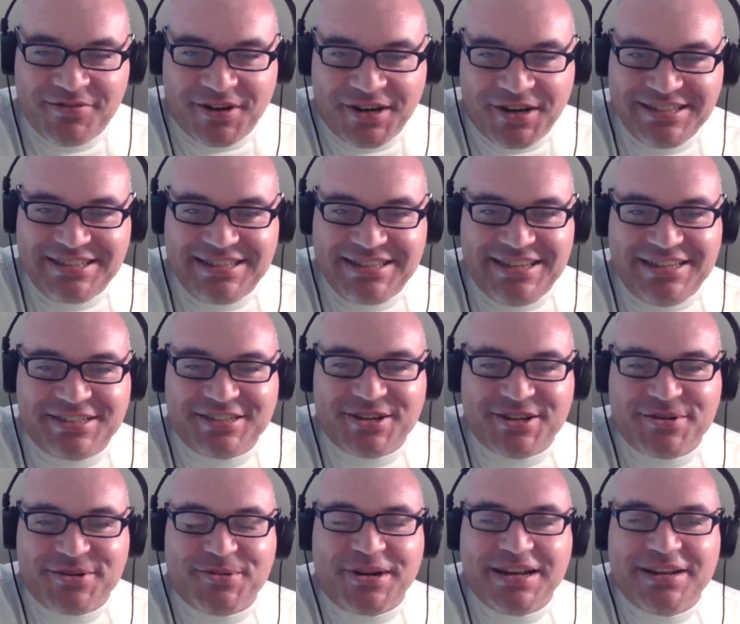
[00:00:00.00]
Bitnavasti.
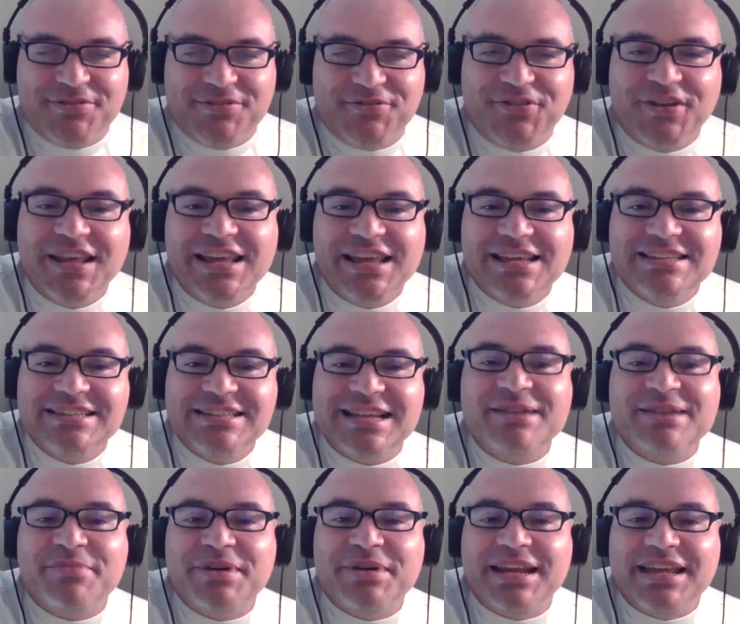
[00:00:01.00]
So, what if
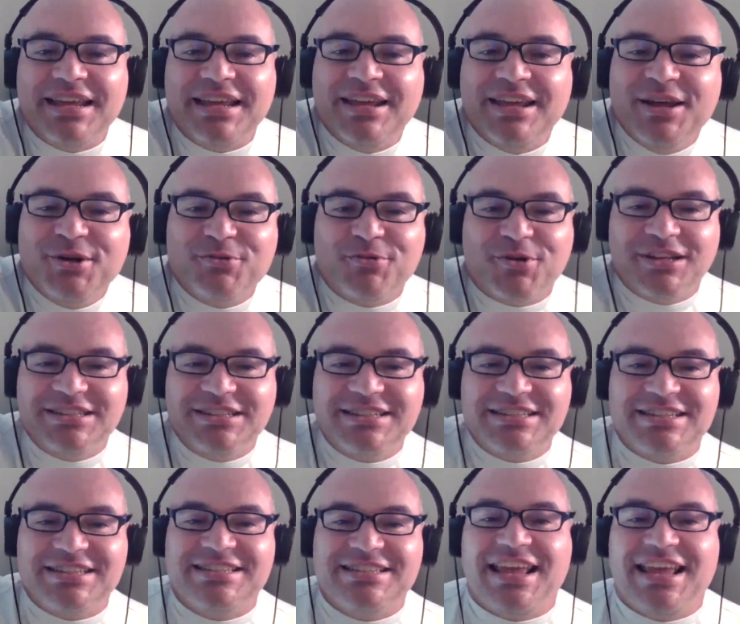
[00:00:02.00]
somebody wants
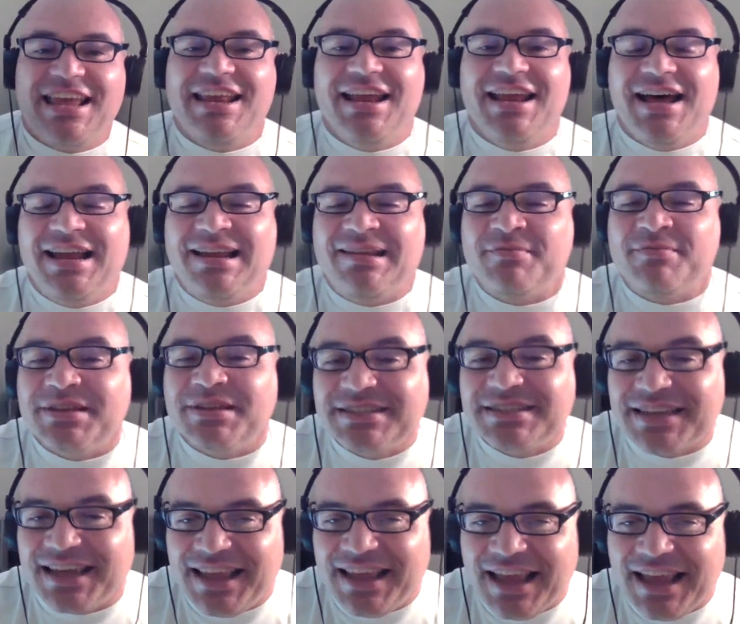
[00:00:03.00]
to stay anonymous?
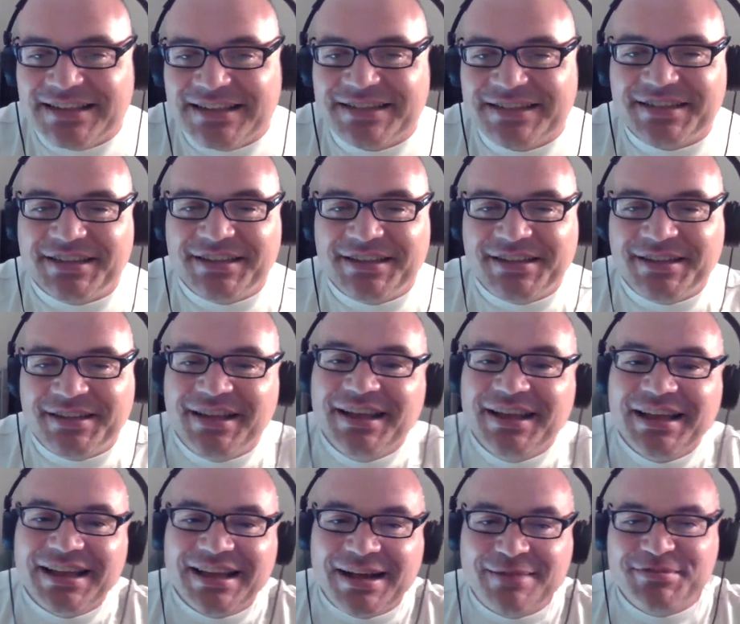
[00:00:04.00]
Can they still?
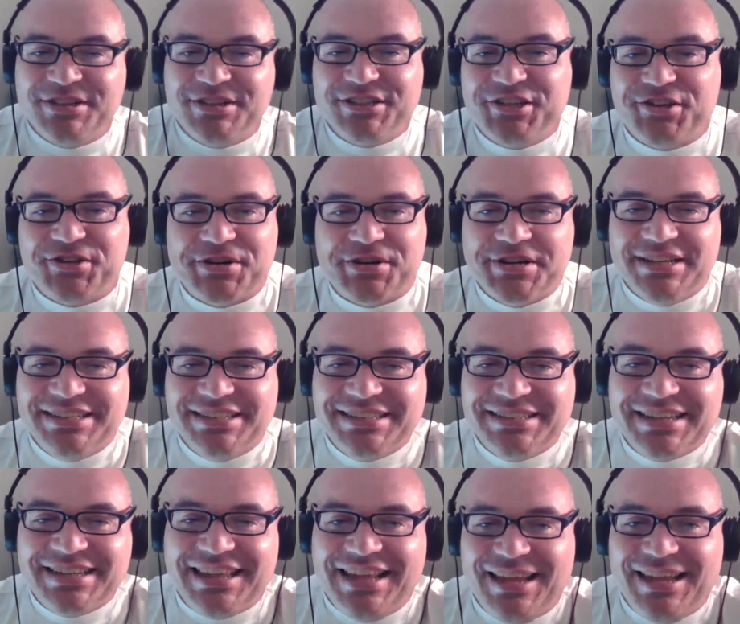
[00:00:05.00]
I'm just curious.
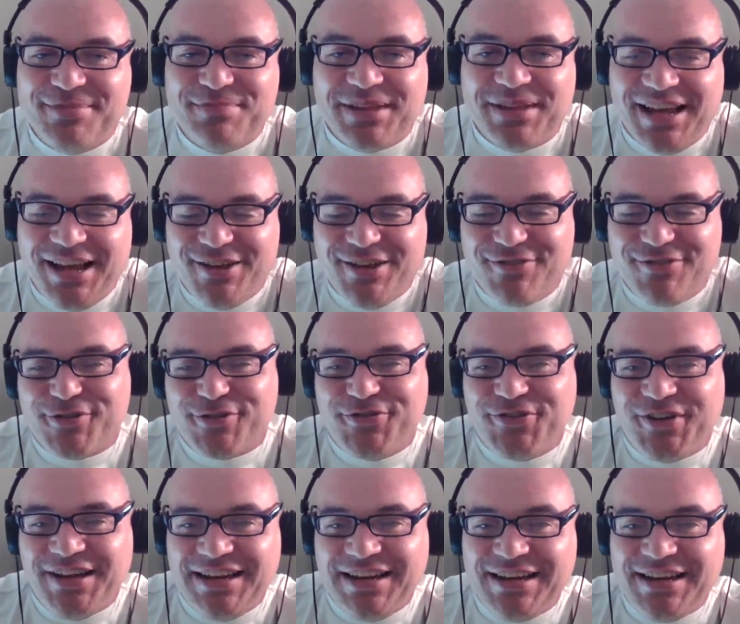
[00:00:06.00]
Can they apply for
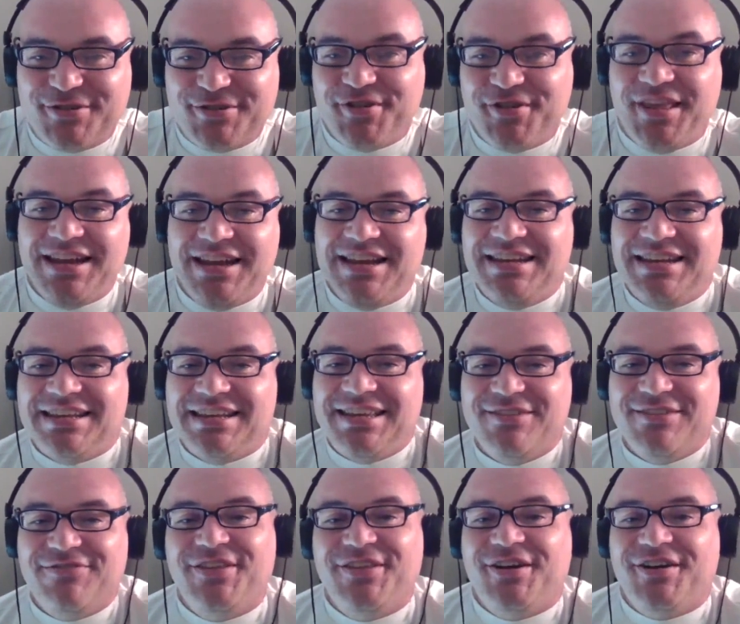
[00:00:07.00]
funding, or do they need to
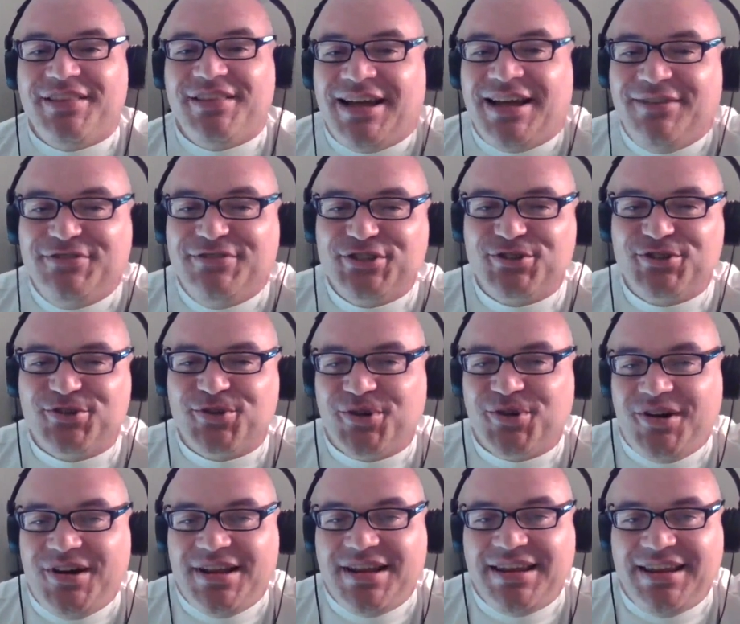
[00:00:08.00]
give their life
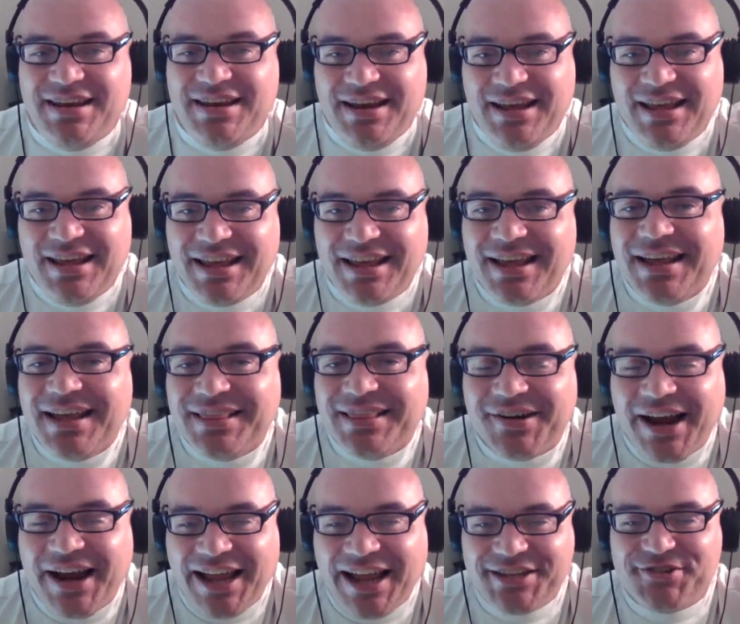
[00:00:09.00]
story and
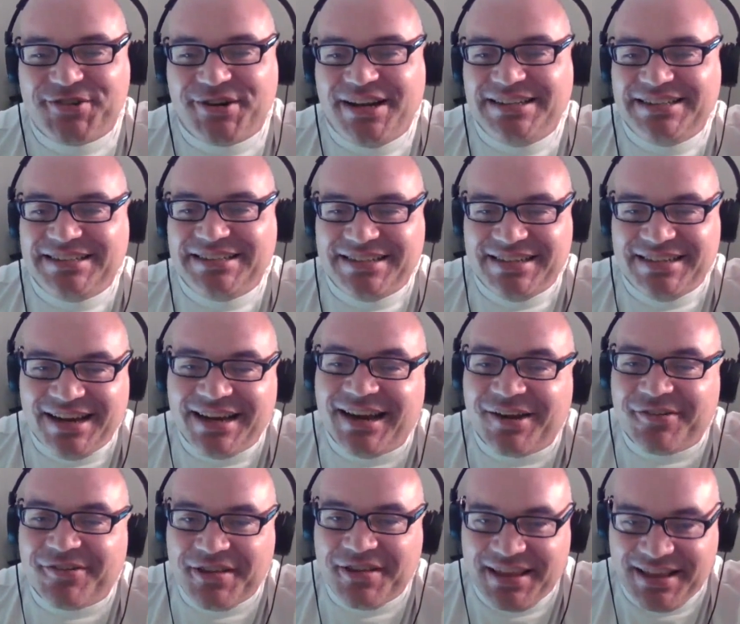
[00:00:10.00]
their address and
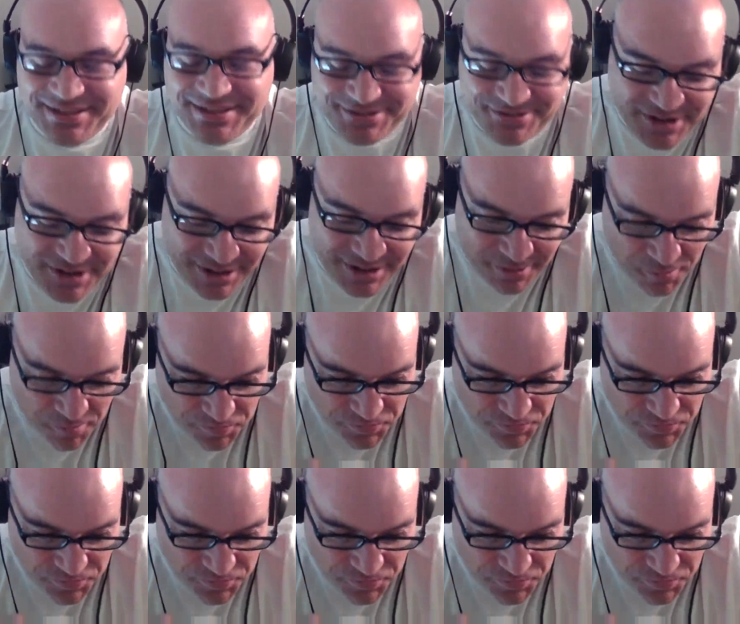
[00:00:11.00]
everything as well?